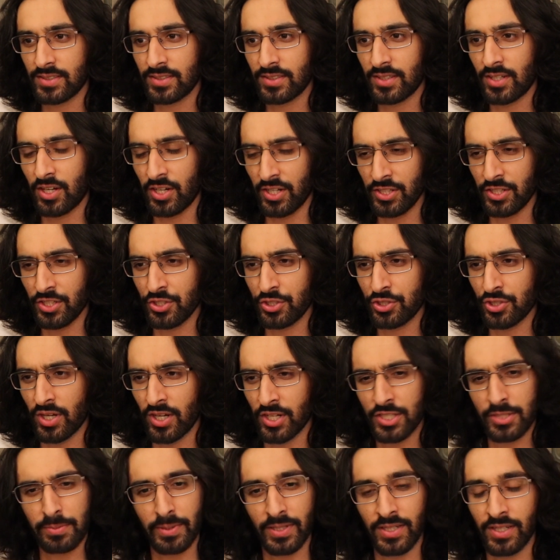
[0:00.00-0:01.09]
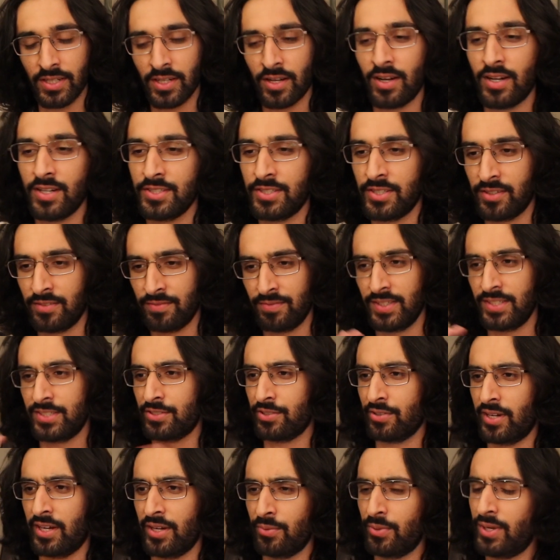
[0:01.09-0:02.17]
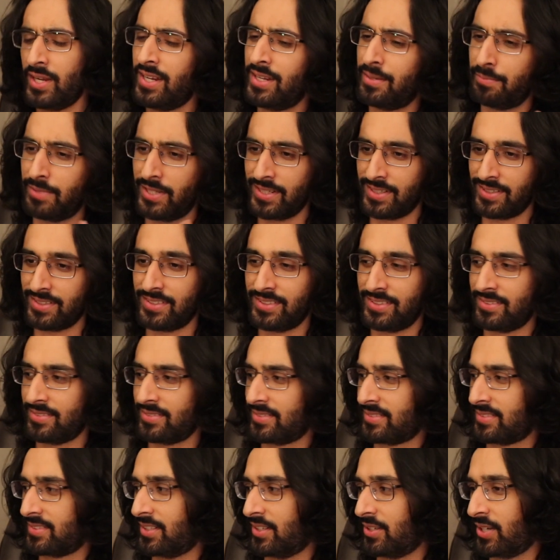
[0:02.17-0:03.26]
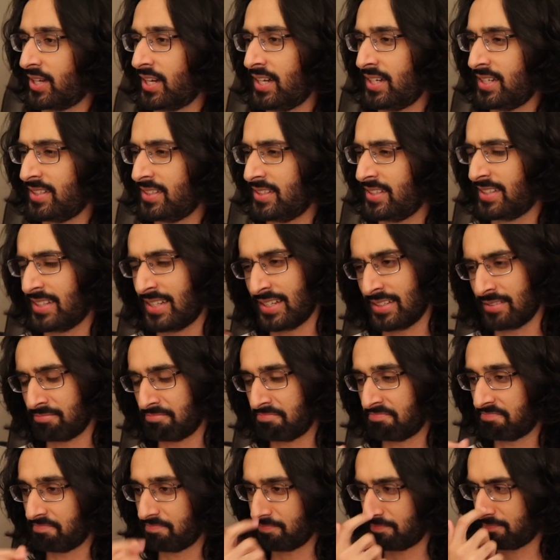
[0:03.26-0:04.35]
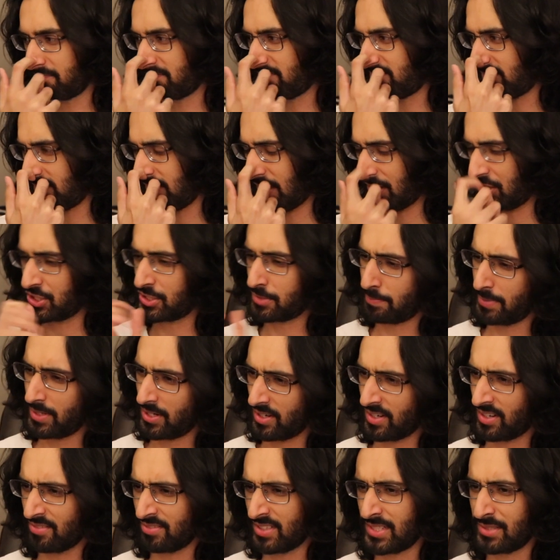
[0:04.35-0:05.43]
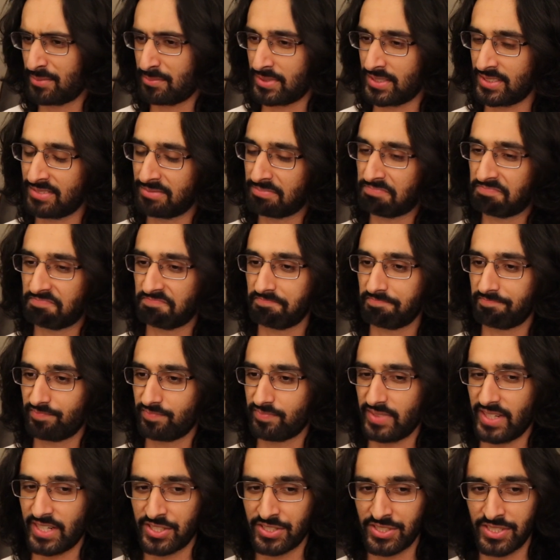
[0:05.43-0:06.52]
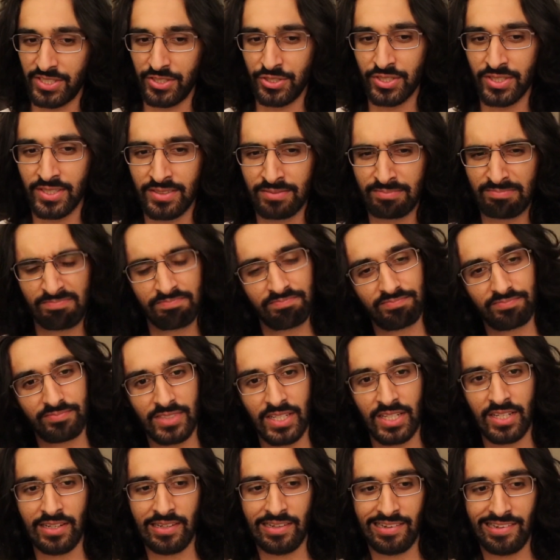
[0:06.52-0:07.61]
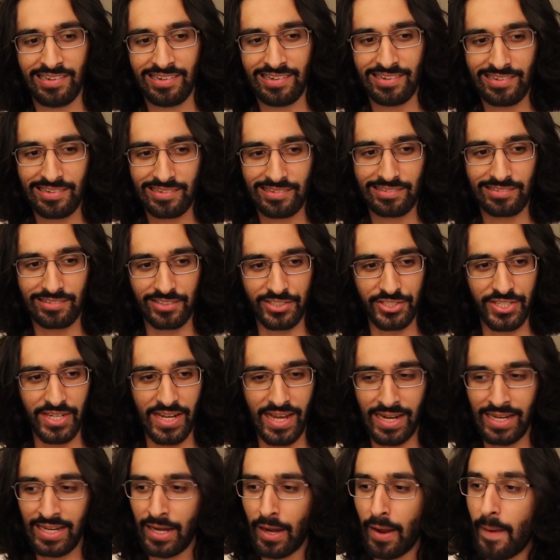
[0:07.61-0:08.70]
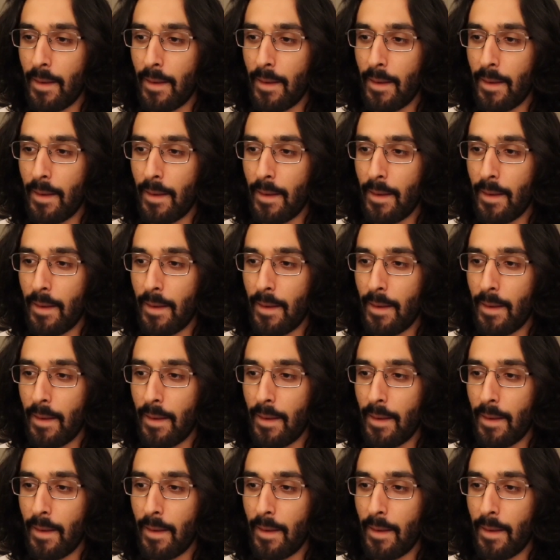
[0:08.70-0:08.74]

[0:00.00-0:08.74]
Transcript: are in their trunks, but their cars aren't faced the right way. I'm like, okay, you got the spirit of it, but execution, a little shoddy.